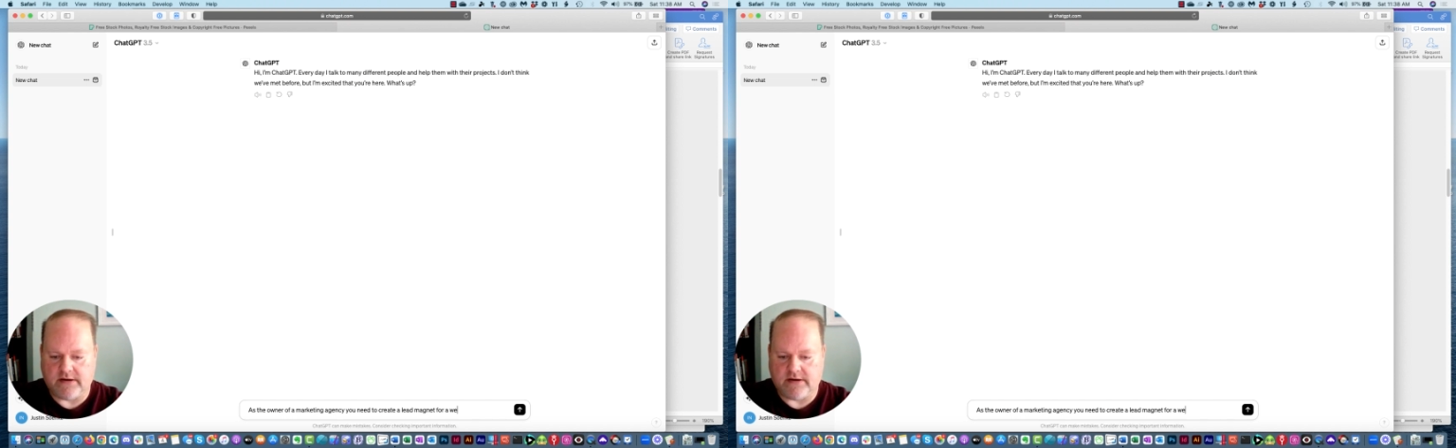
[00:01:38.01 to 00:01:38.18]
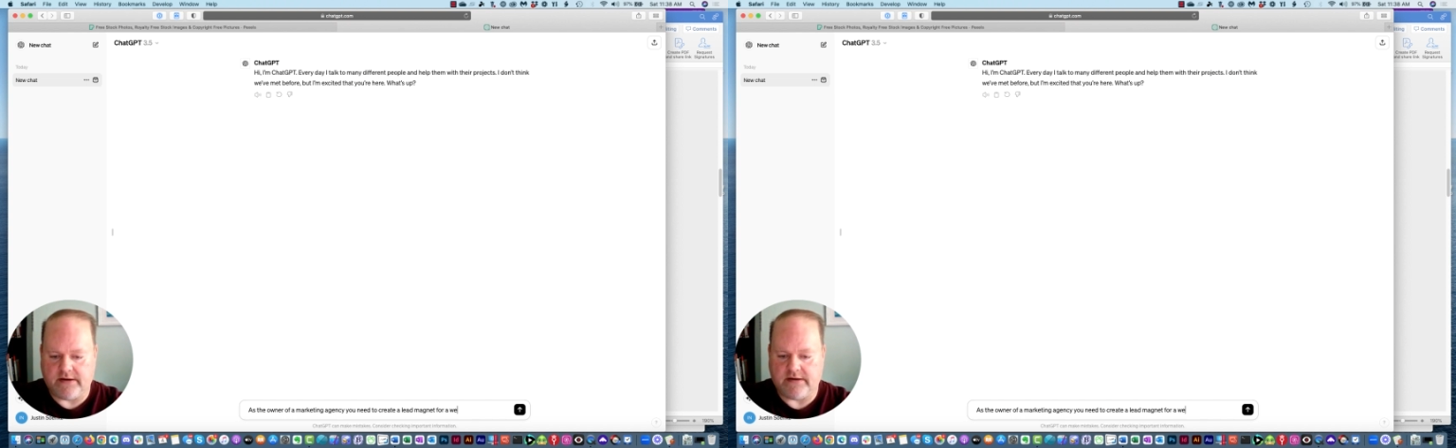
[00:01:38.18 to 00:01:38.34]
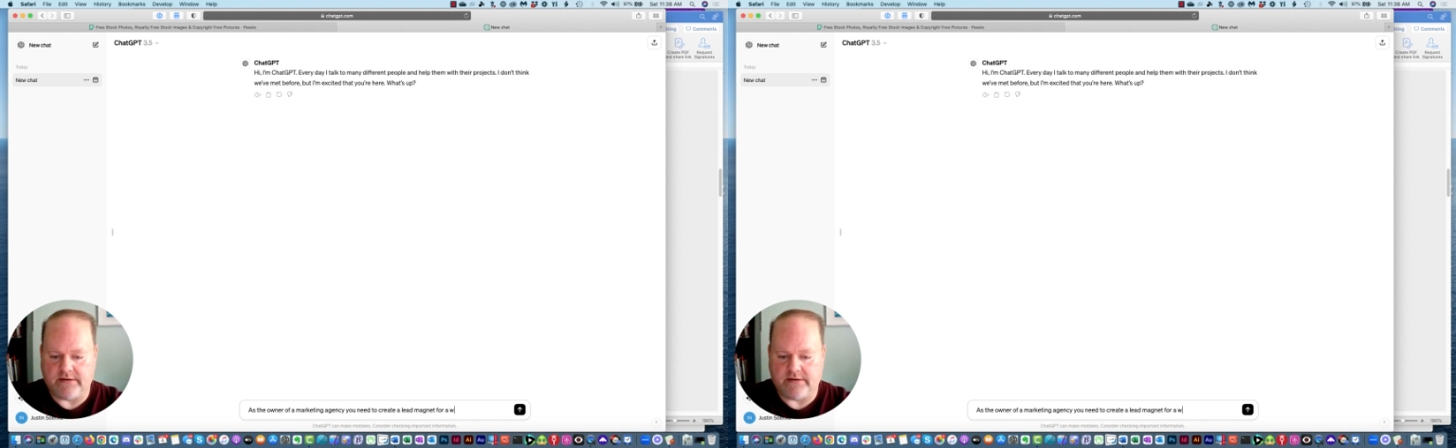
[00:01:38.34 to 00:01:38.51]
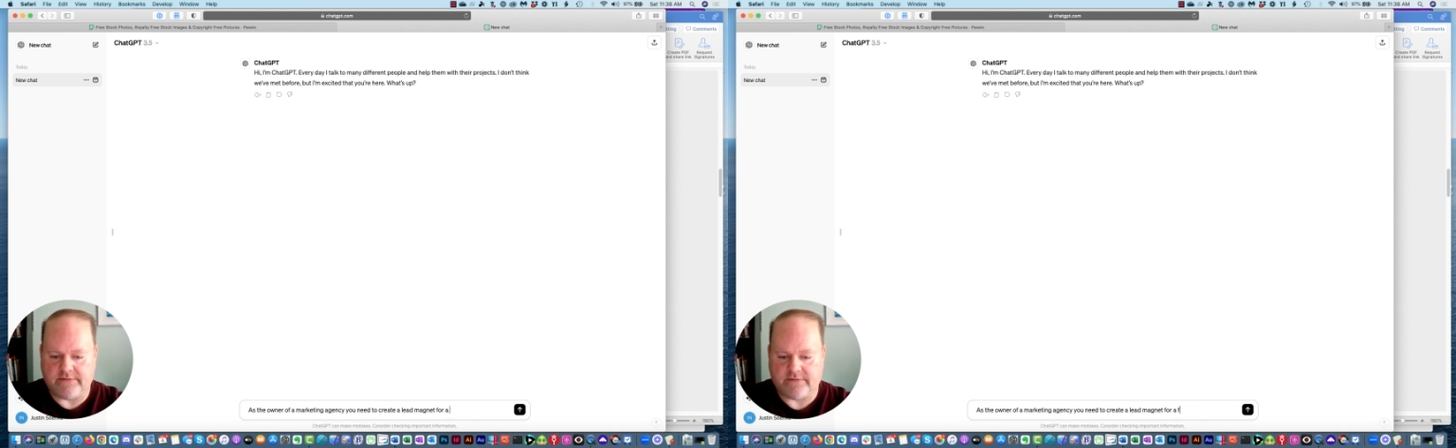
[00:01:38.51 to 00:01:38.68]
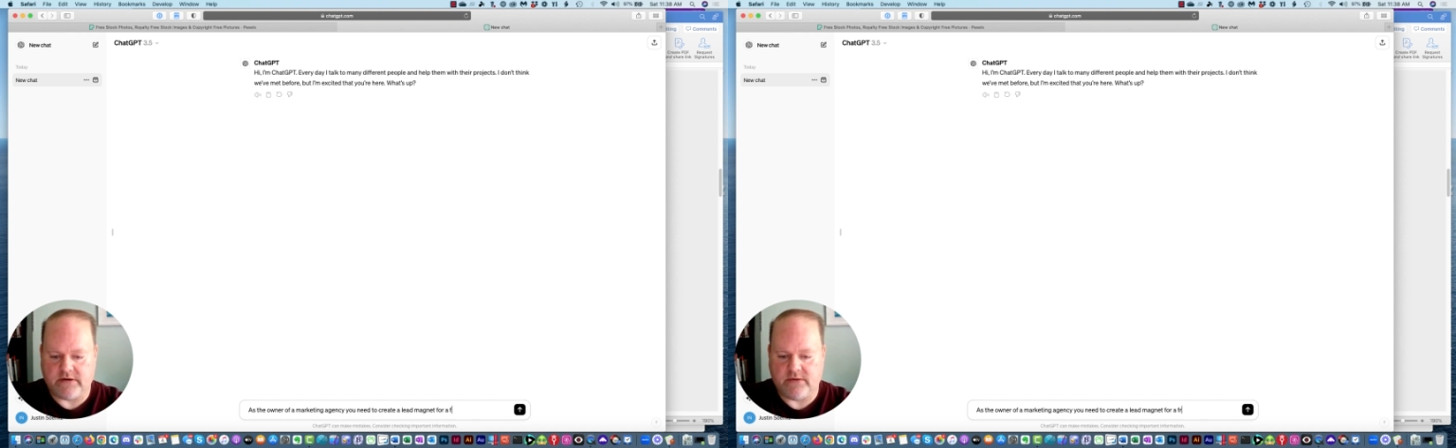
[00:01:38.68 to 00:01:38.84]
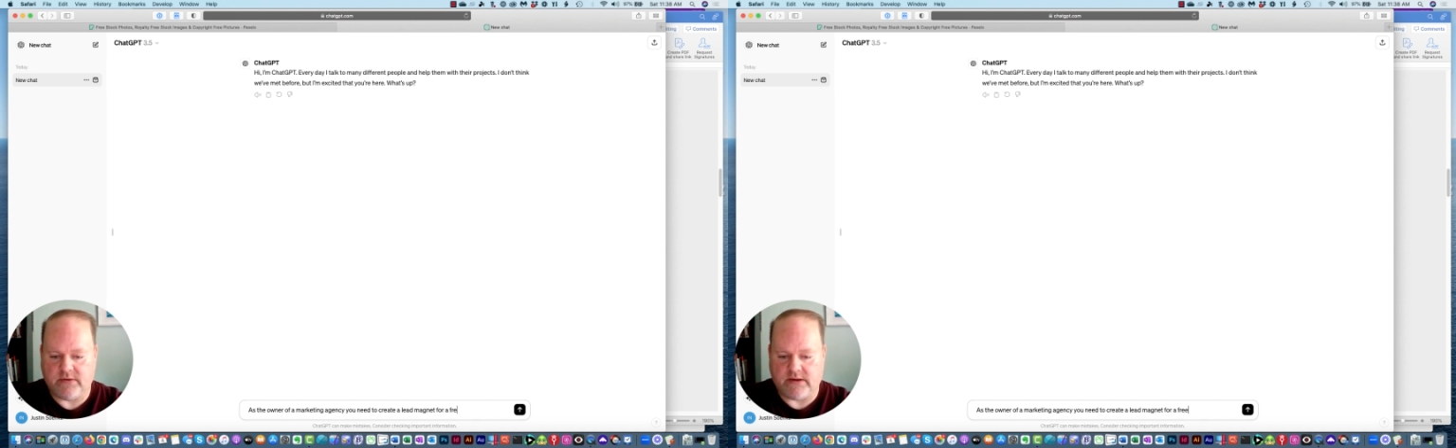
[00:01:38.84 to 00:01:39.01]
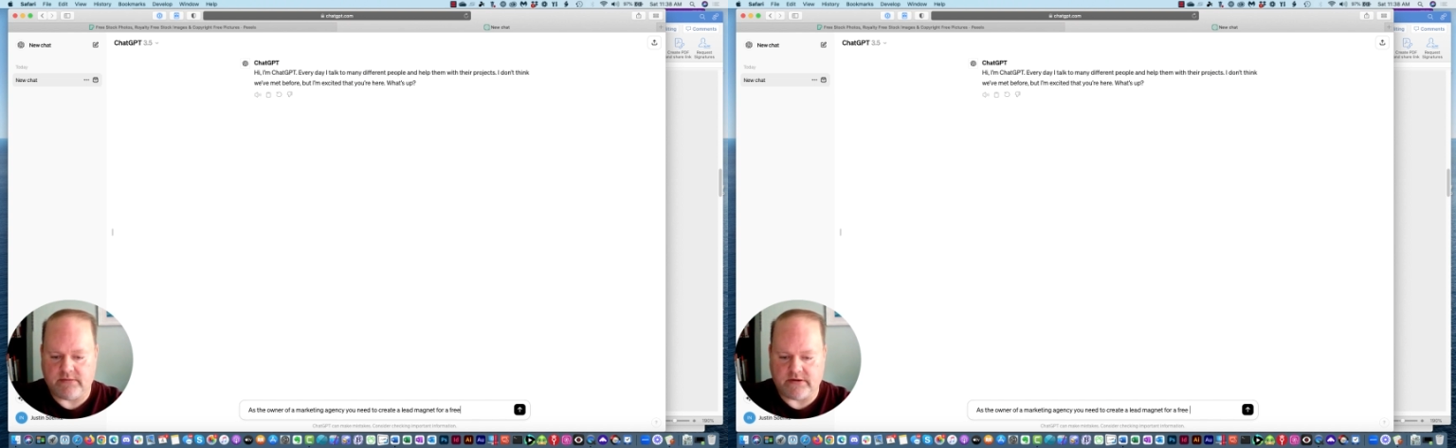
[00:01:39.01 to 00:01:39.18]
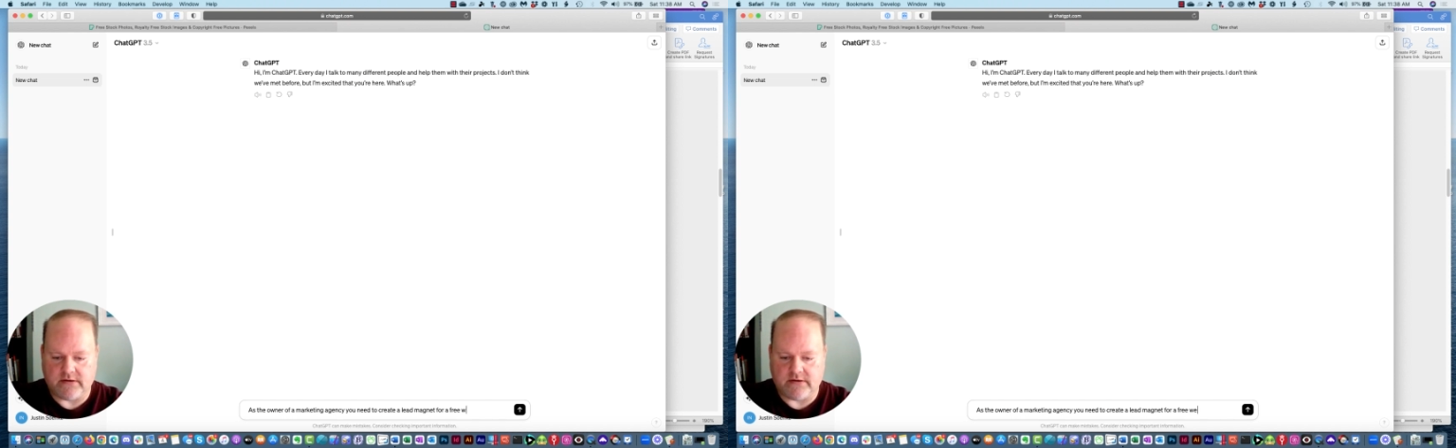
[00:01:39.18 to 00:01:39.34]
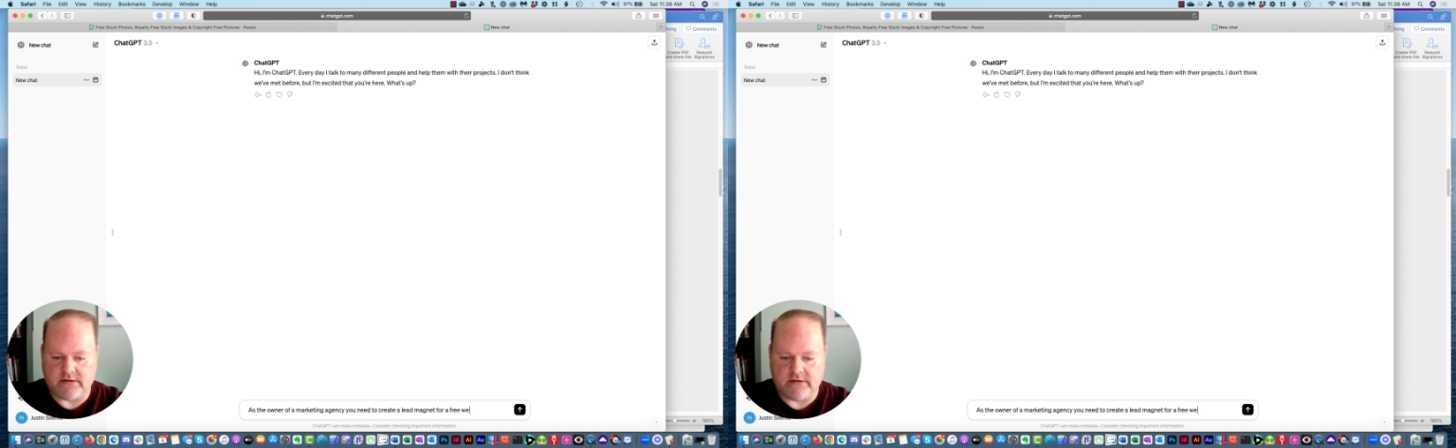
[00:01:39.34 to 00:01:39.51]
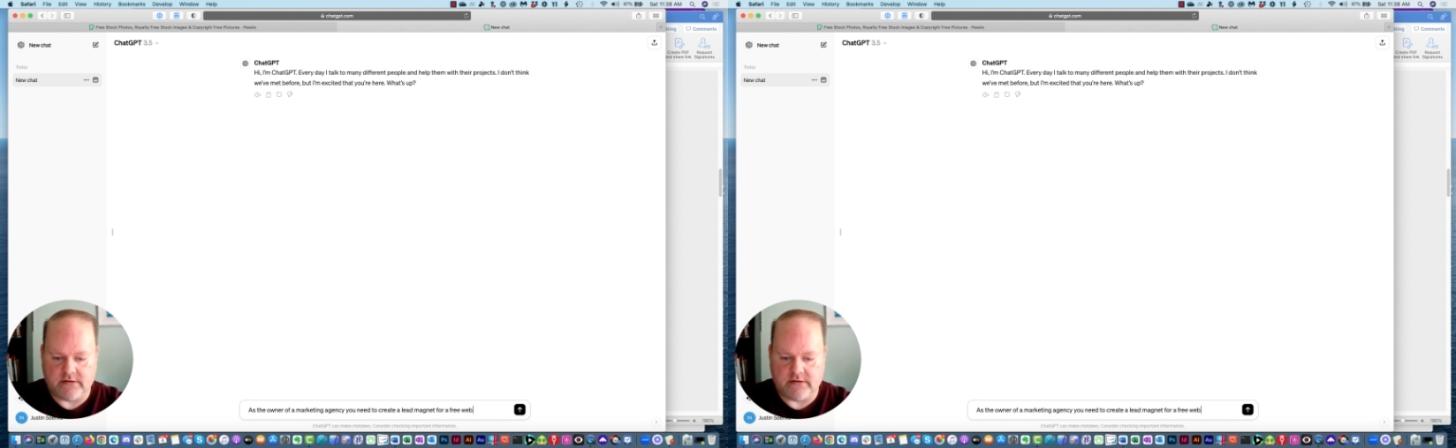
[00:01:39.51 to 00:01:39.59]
a free webinar.